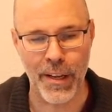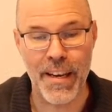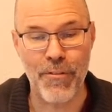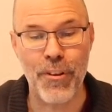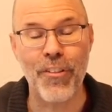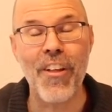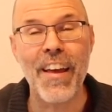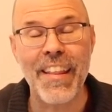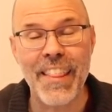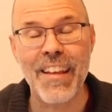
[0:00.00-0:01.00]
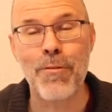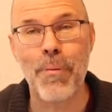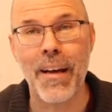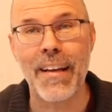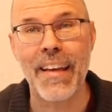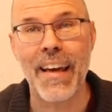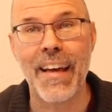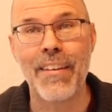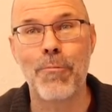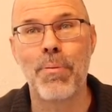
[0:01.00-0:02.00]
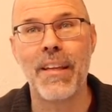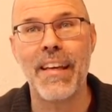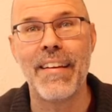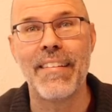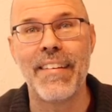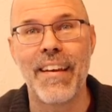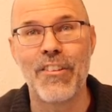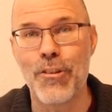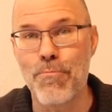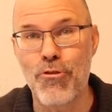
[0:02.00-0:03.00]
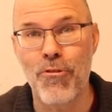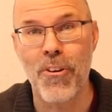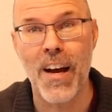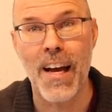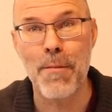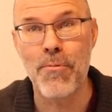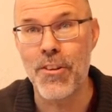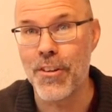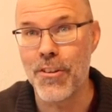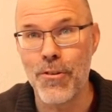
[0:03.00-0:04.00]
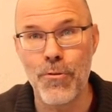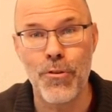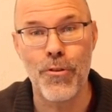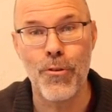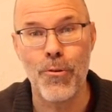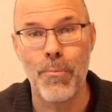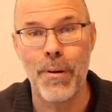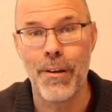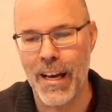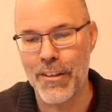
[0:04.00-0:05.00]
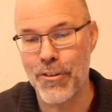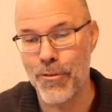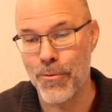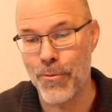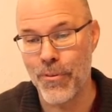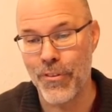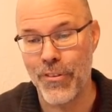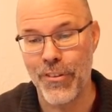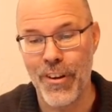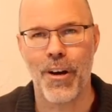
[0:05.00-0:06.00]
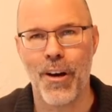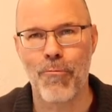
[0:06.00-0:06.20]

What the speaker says: And if you like these podcasts, please subscribe to YouTube, iTunes,